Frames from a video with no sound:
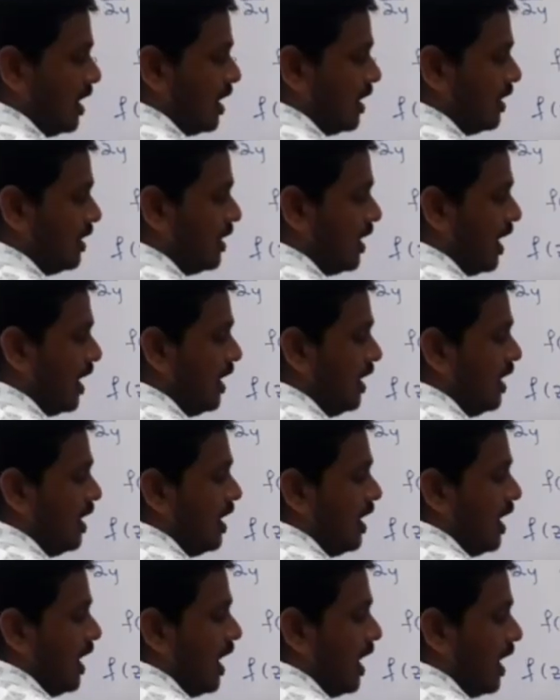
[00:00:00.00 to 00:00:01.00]

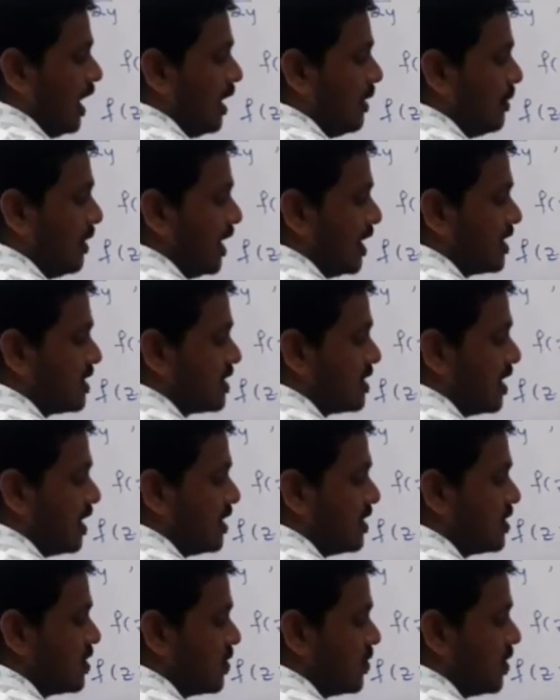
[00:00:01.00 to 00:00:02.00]
then limit
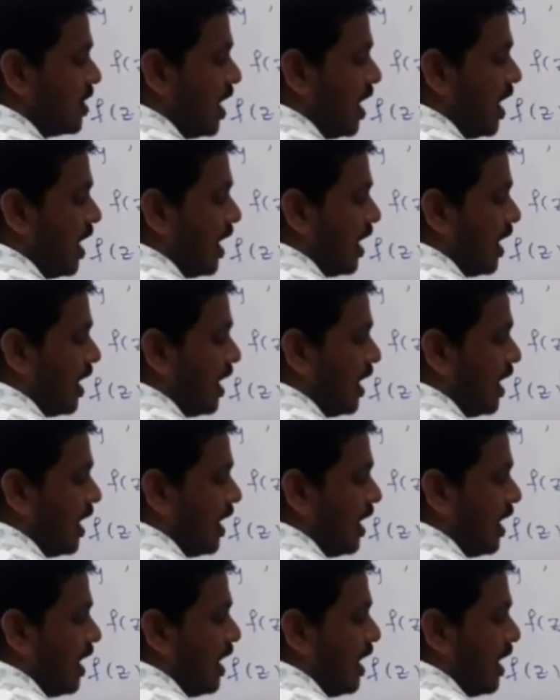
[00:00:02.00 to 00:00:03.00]
extends to a,
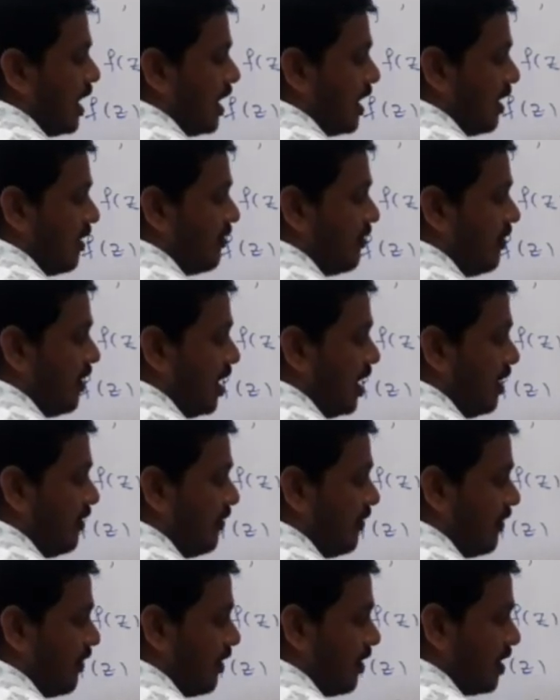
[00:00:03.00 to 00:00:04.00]
f
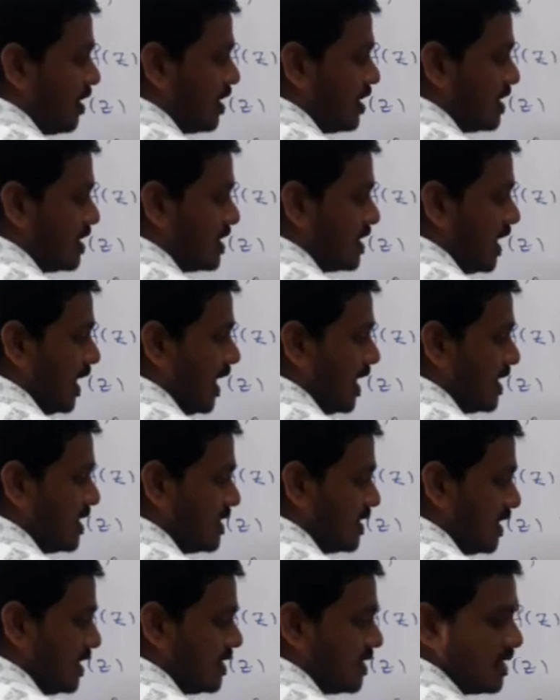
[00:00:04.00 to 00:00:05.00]
of z
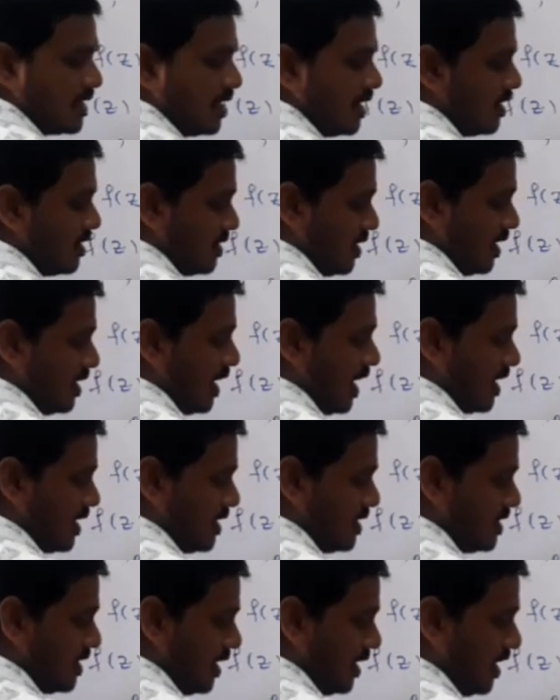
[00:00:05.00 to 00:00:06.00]
exists, sorry,
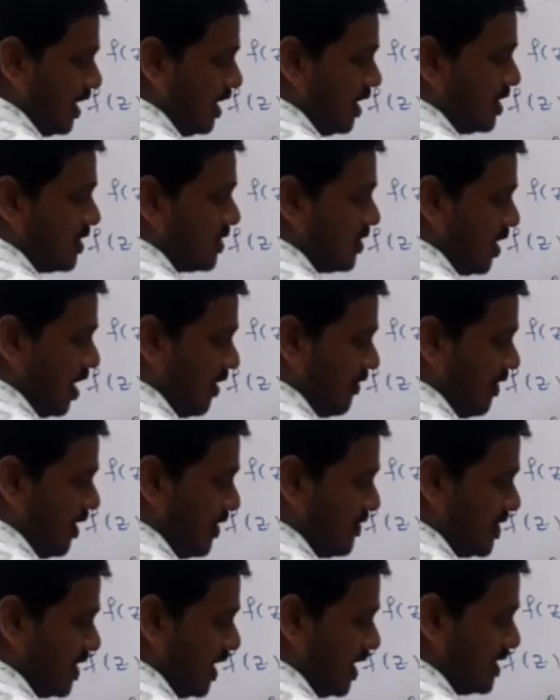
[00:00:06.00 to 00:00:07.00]
z tending to f
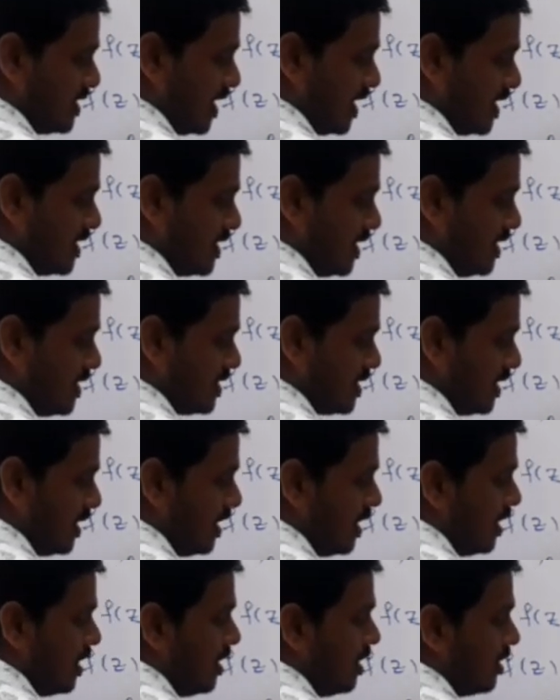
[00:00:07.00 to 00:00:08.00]
of z is exist.
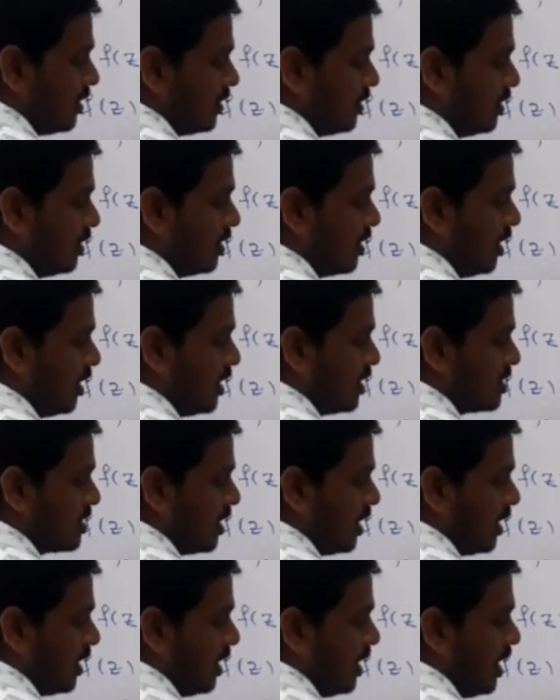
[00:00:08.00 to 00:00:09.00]
Third
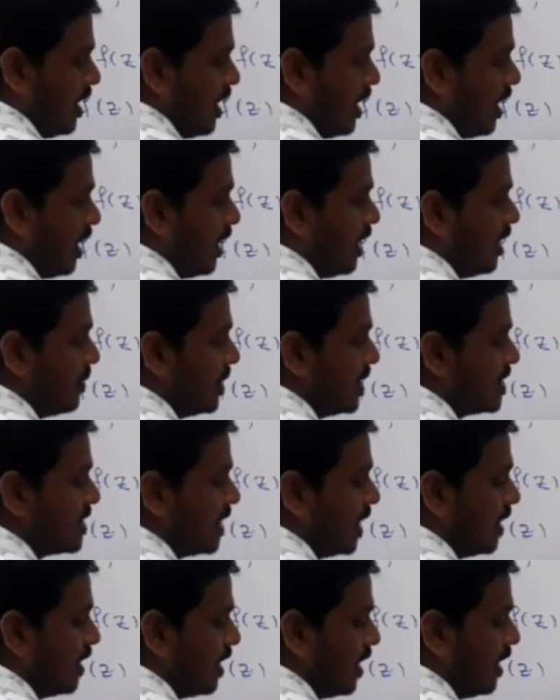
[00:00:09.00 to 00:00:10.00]
condition, limit
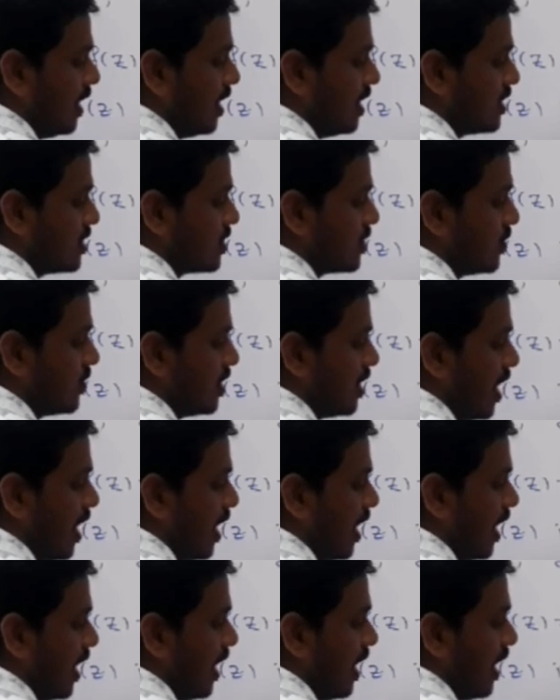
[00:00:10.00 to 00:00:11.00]
z tending to
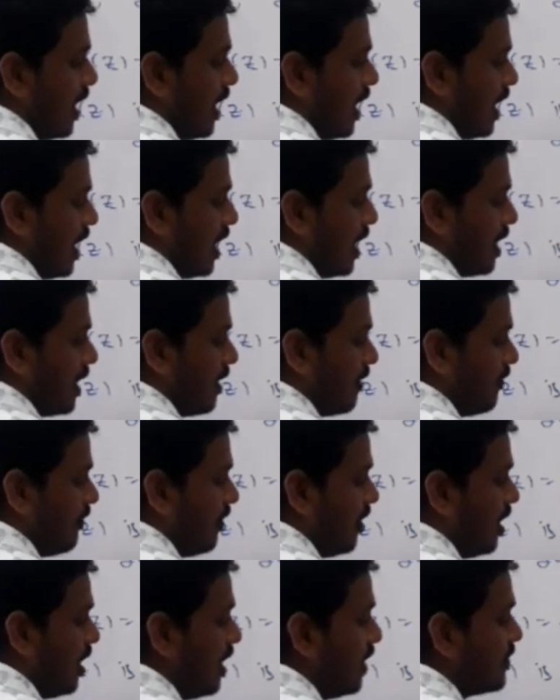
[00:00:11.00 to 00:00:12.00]
a, f
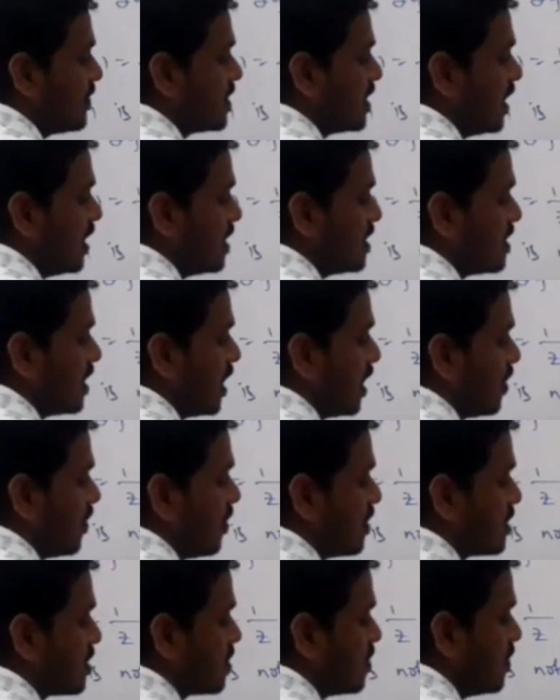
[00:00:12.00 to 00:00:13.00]
of z is
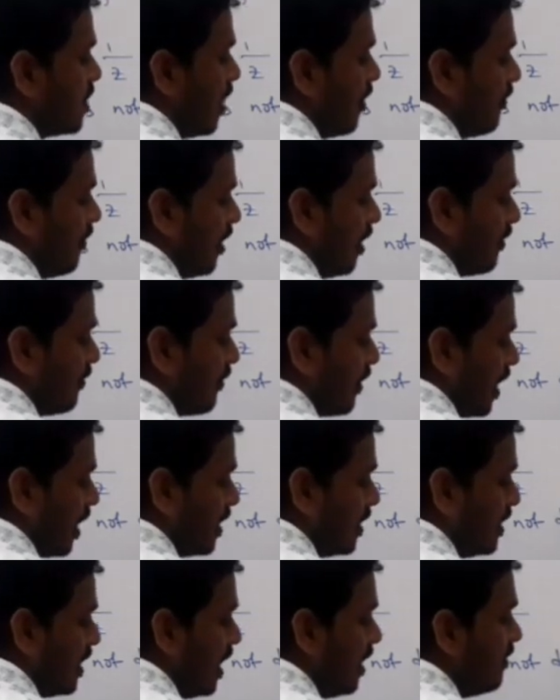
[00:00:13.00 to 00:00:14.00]
equals to f of a.
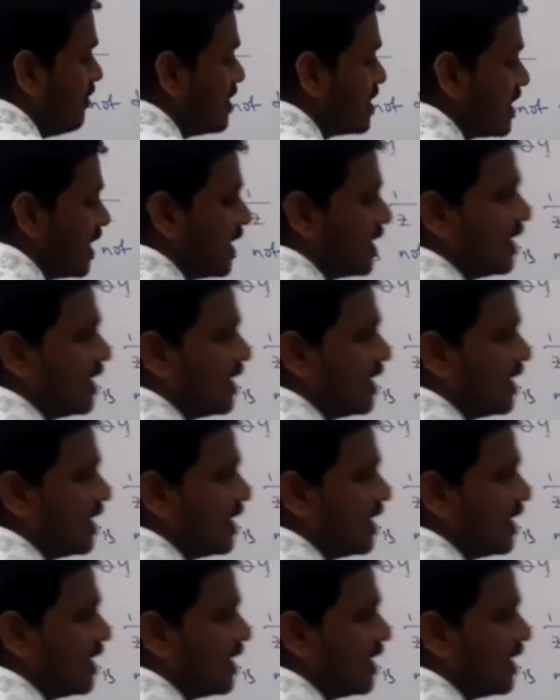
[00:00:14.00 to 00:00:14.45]
Then we say